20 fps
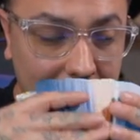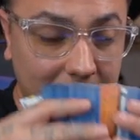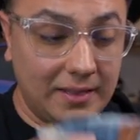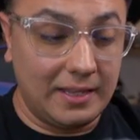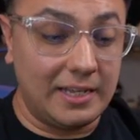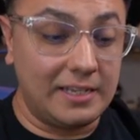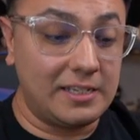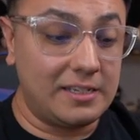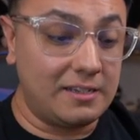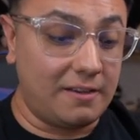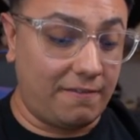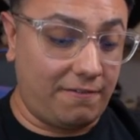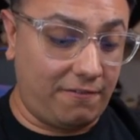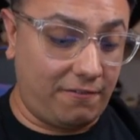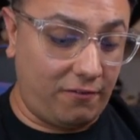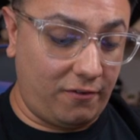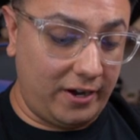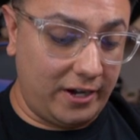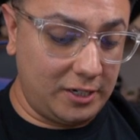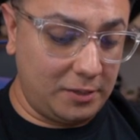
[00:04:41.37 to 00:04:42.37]
This is a
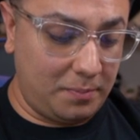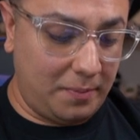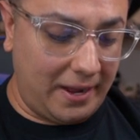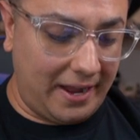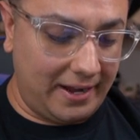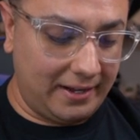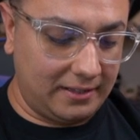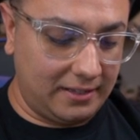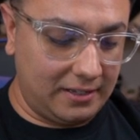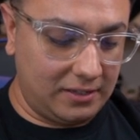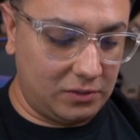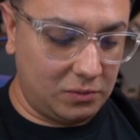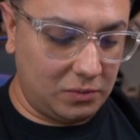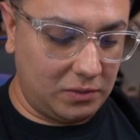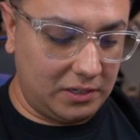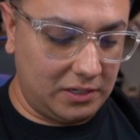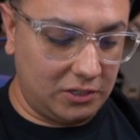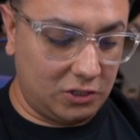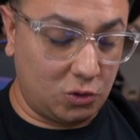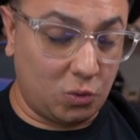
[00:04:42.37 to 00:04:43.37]
fresh pack. This
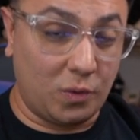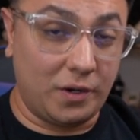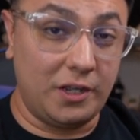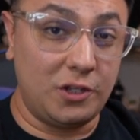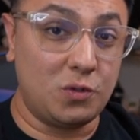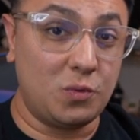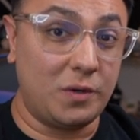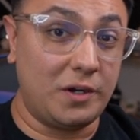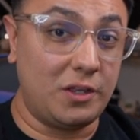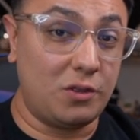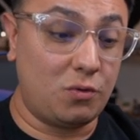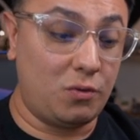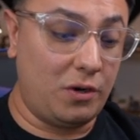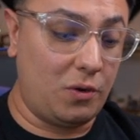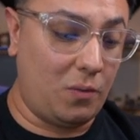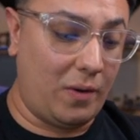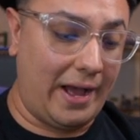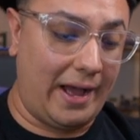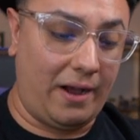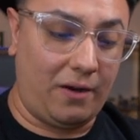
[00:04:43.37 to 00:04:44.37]
was 2023,
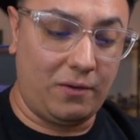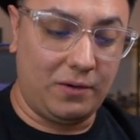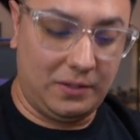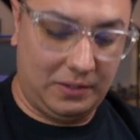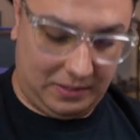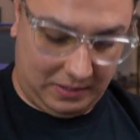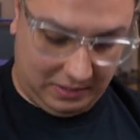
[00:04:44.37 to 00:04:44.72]
wow.